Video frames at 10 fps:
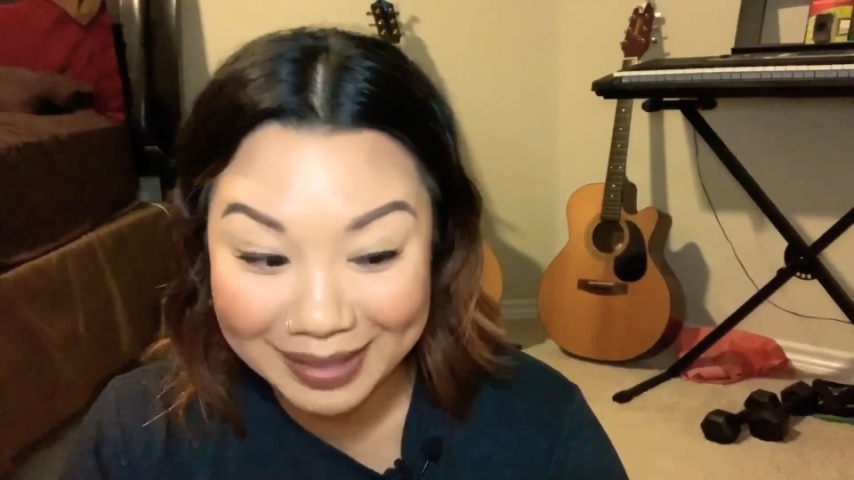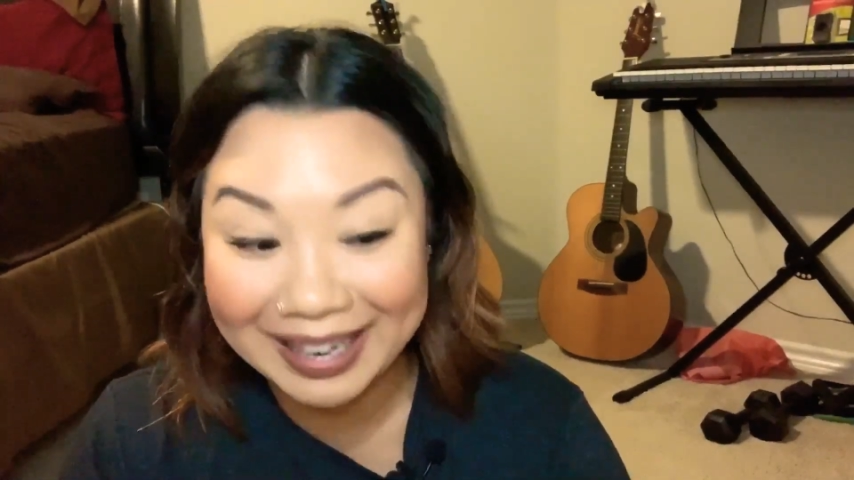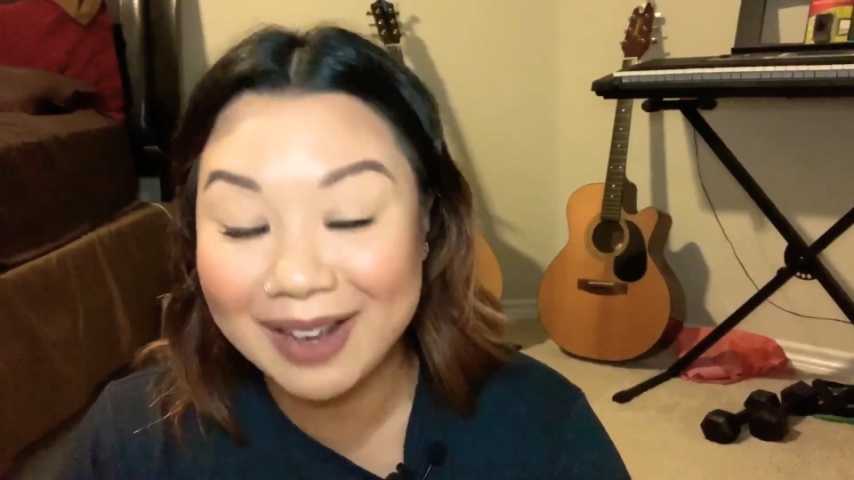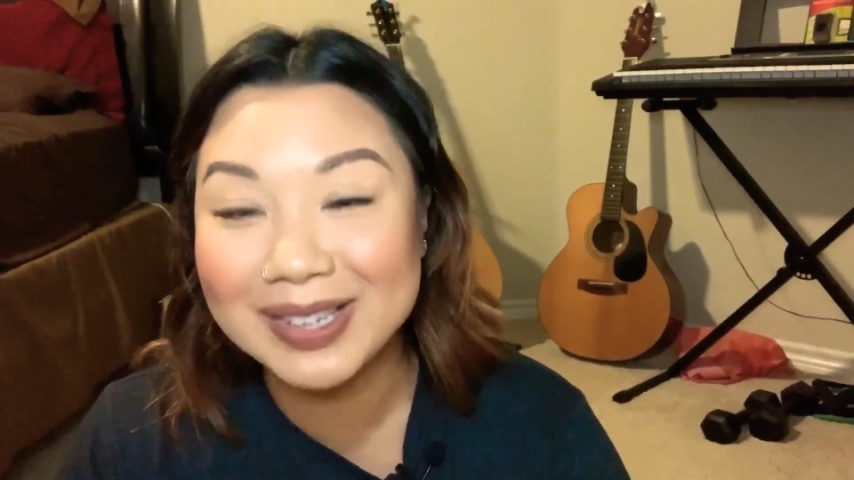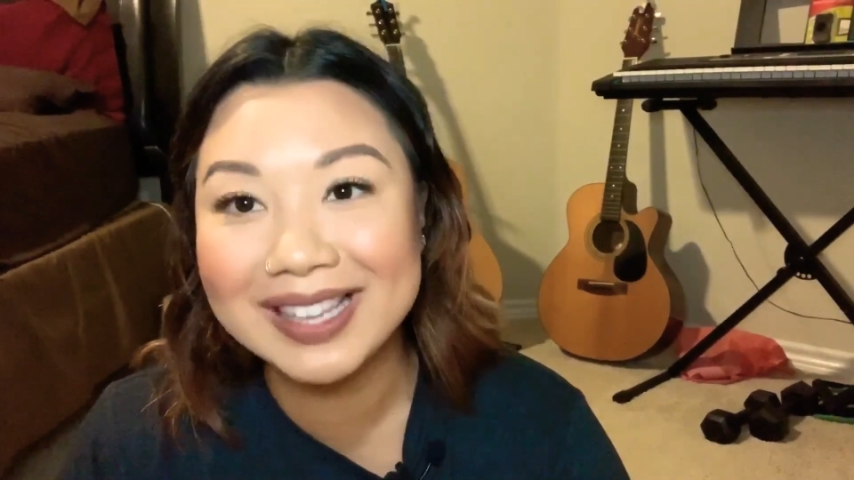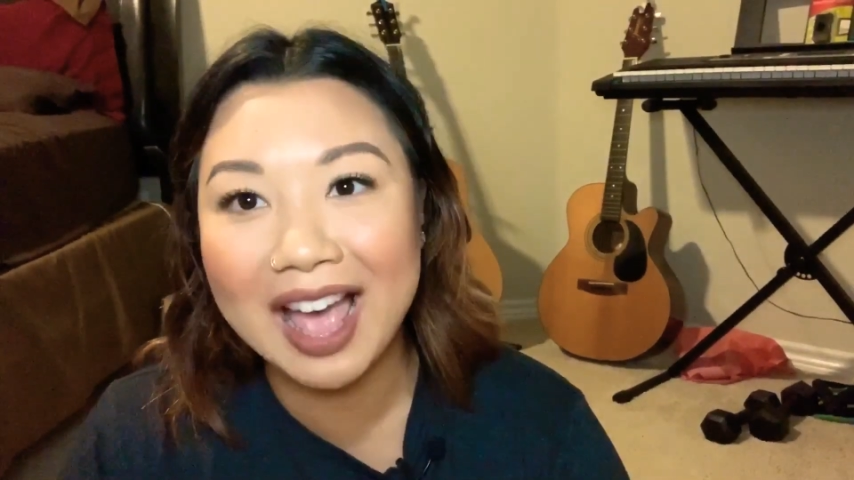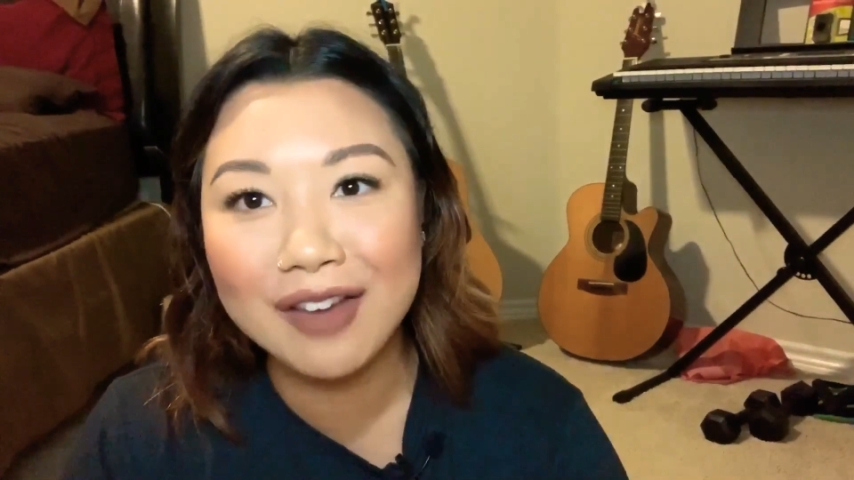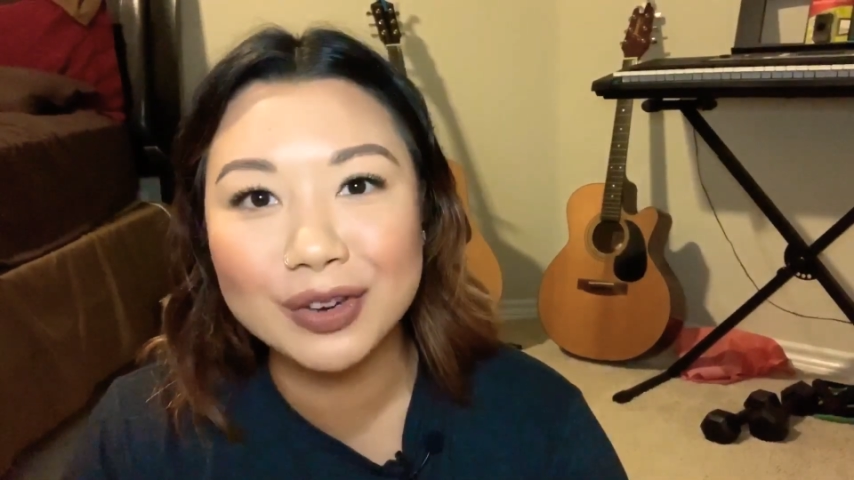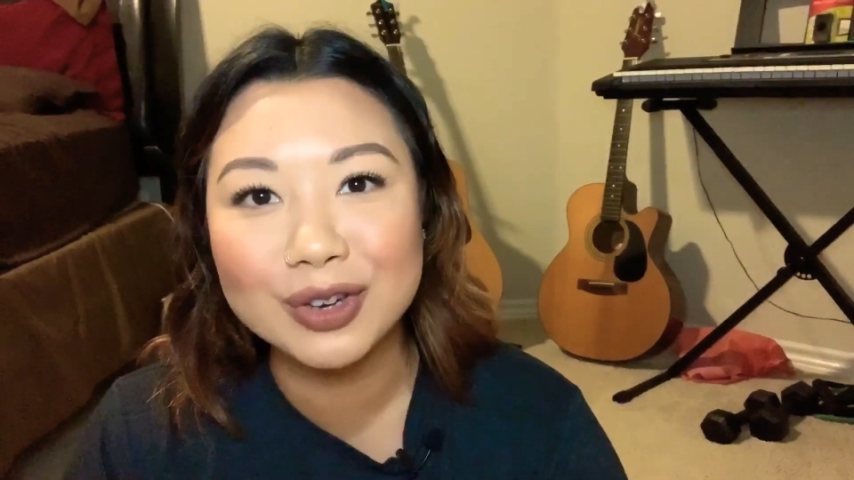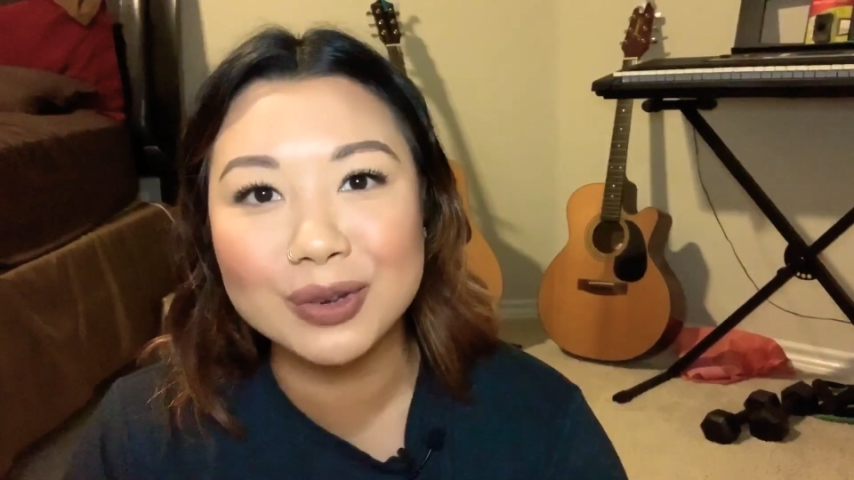that I was
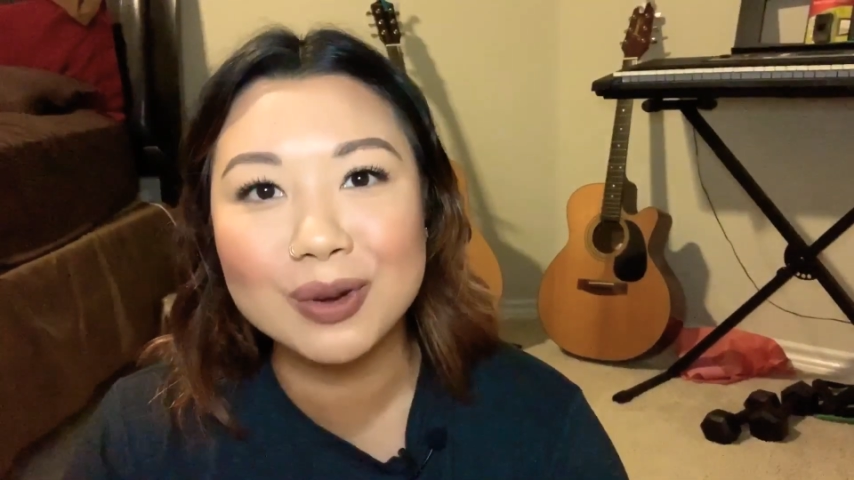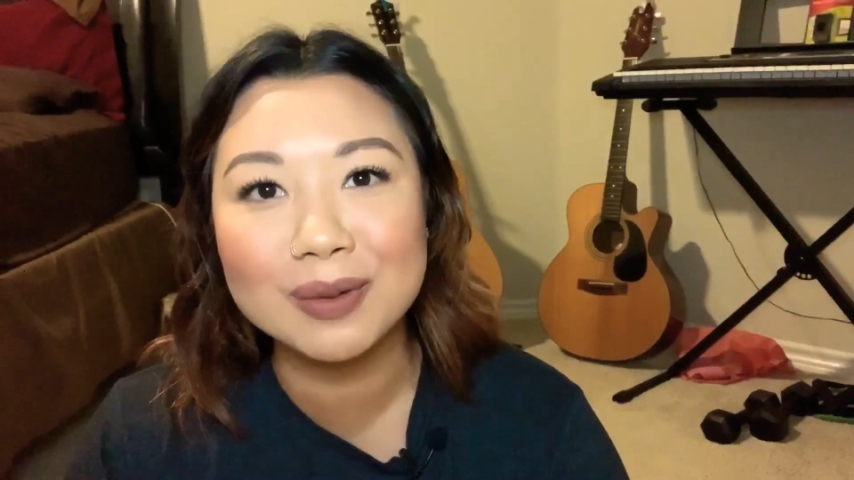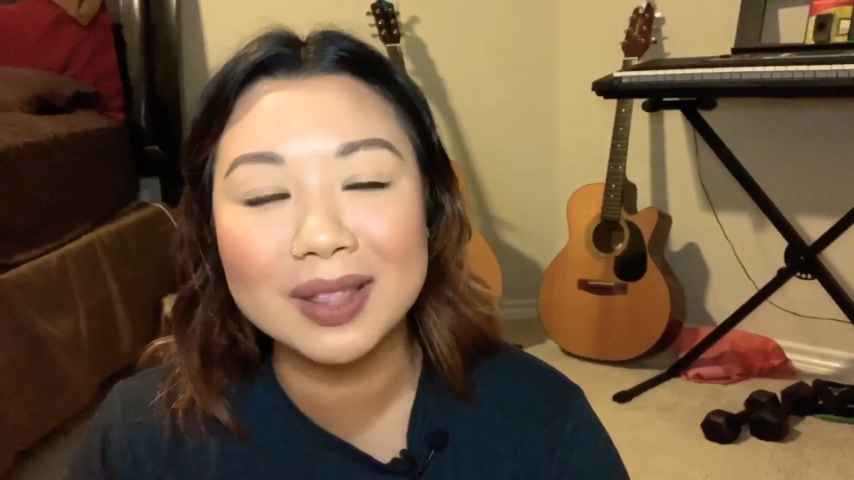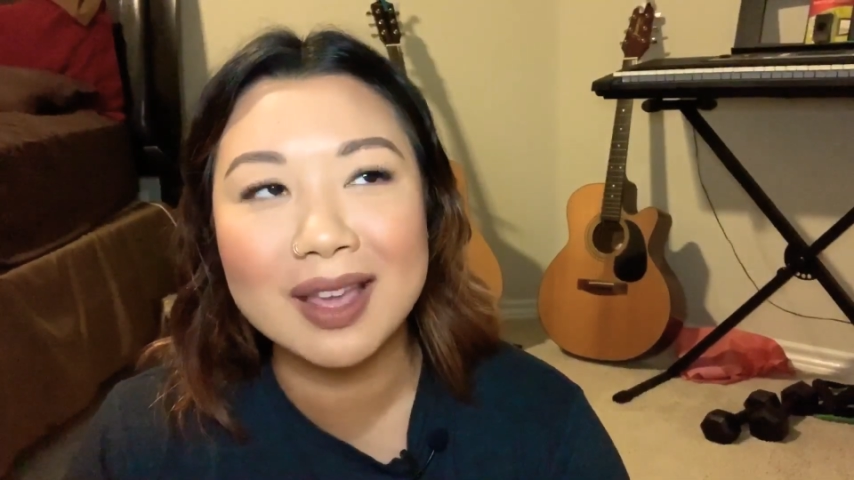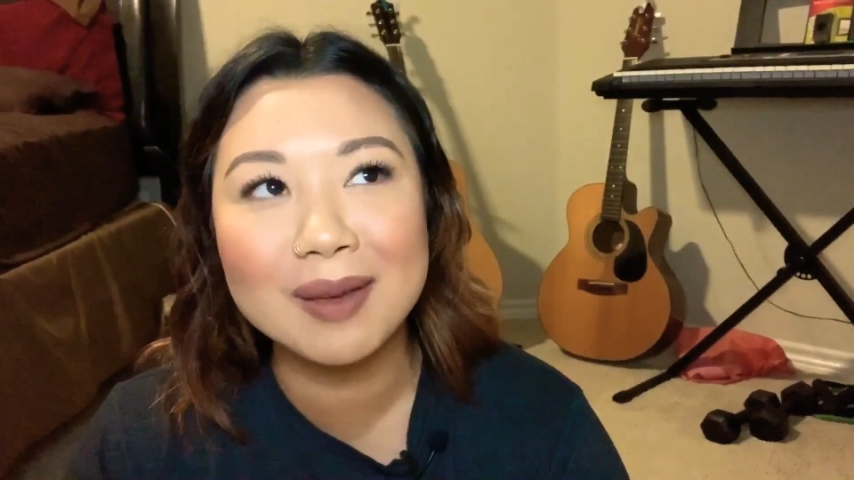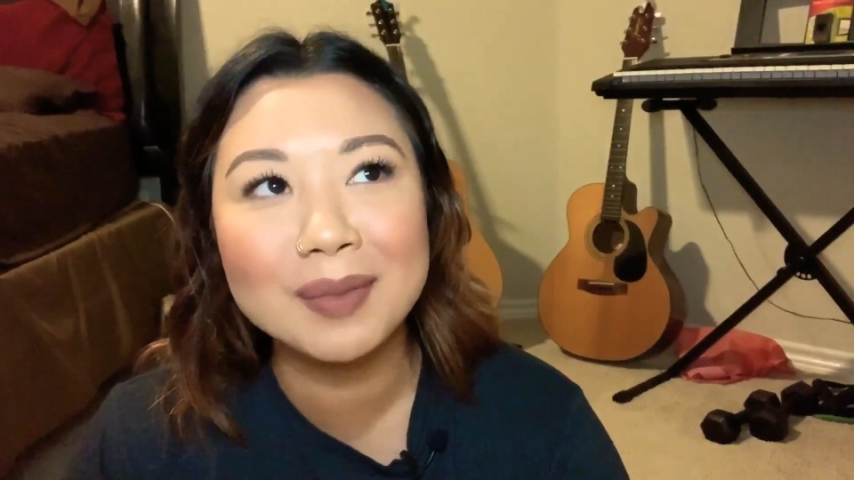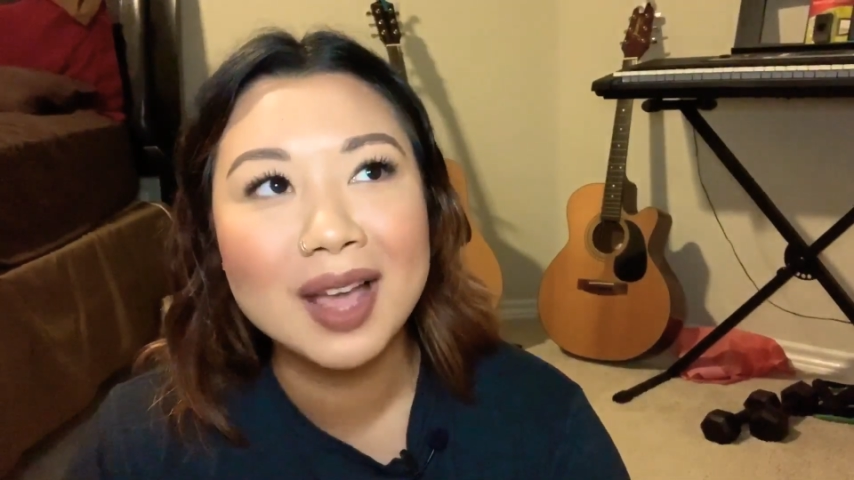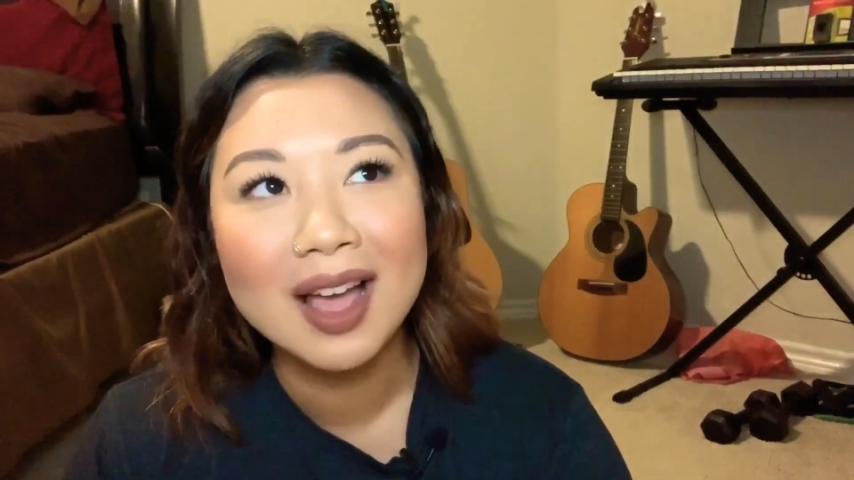ever annoyed with him.